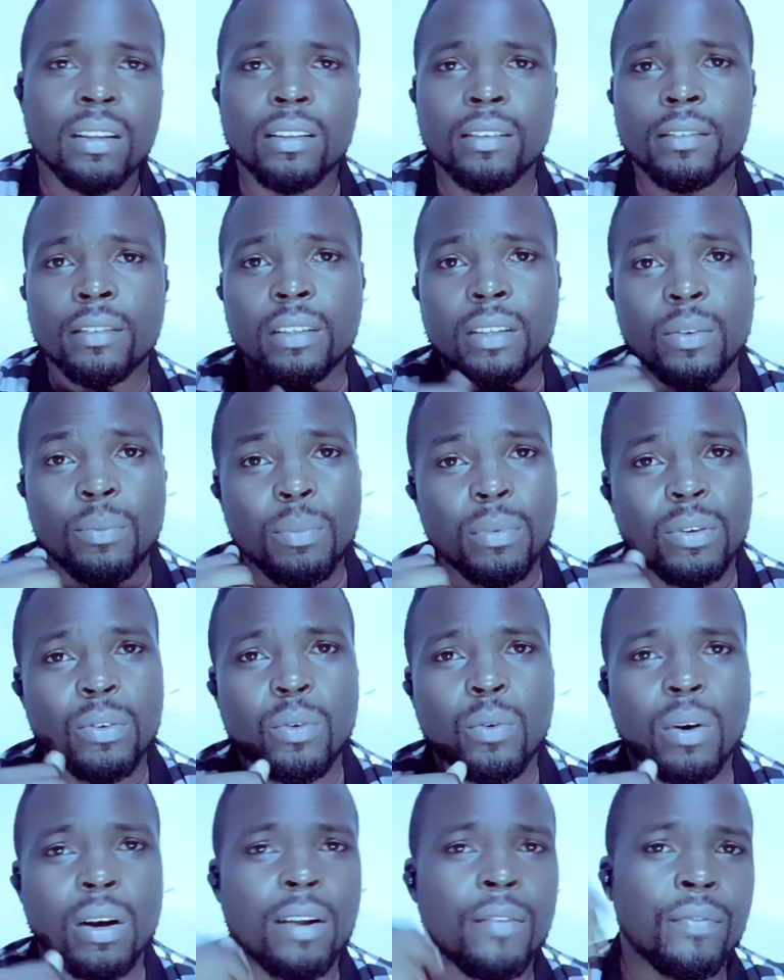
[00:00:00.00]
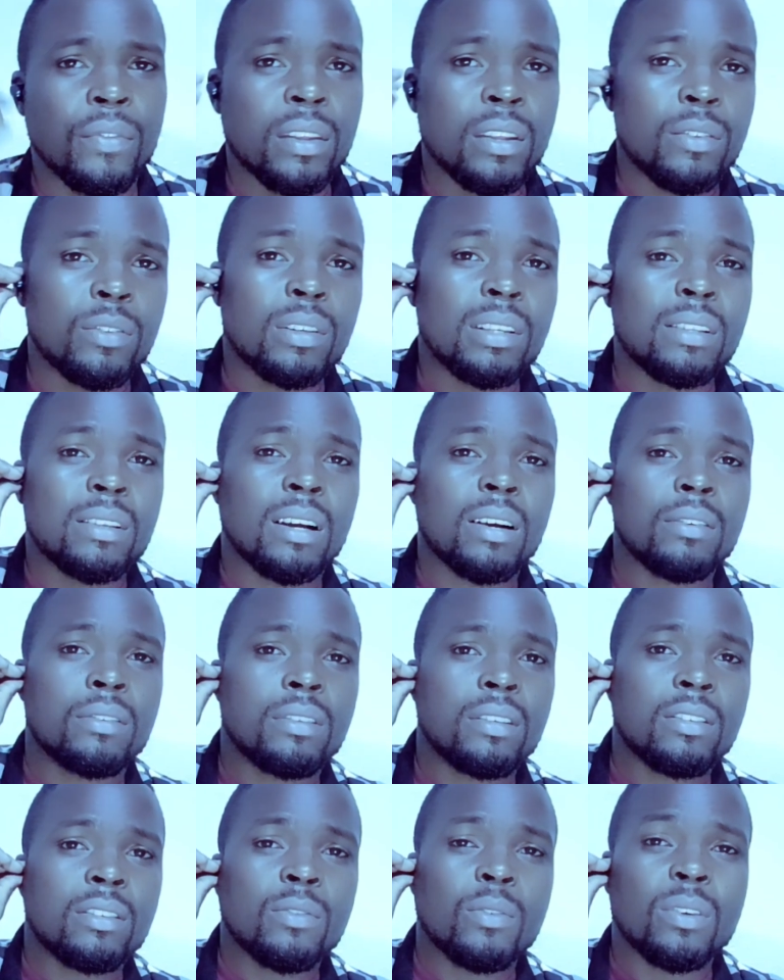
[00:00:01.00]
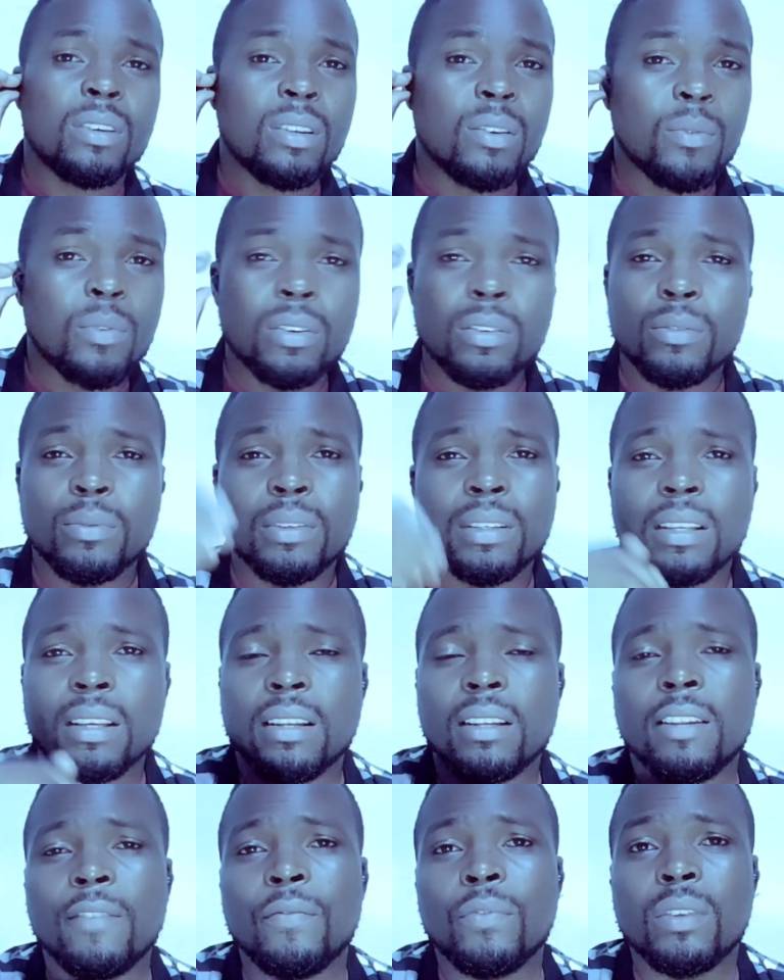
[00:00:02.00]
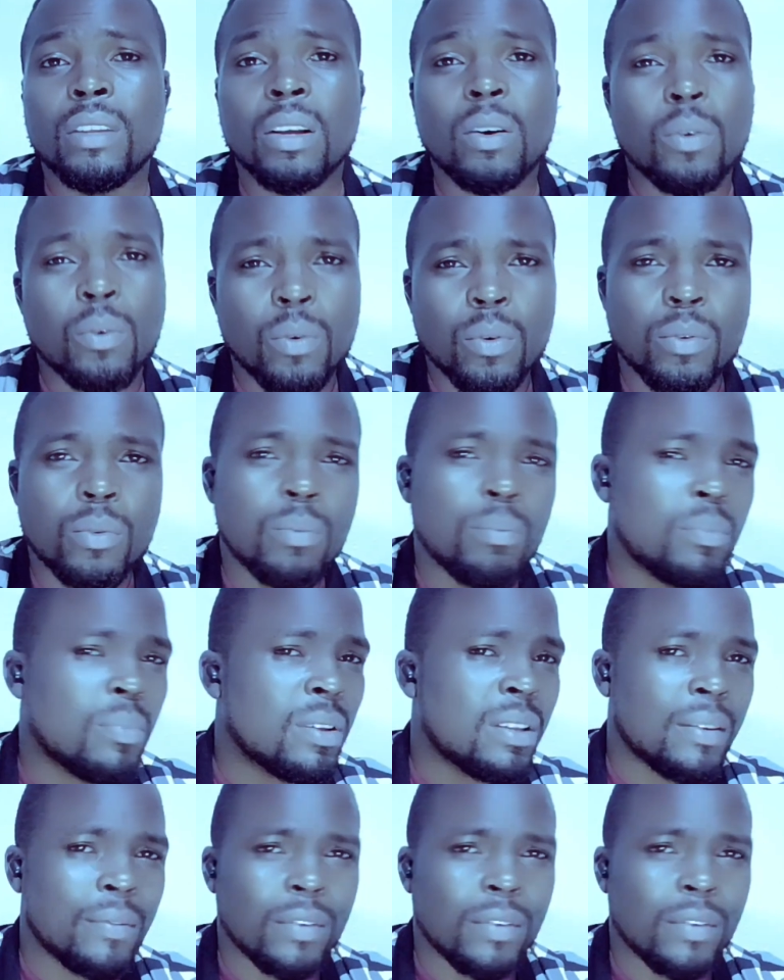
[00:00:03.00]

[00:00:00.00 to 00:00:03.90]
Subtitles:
Then make sure the chicken house is already constructed with a good air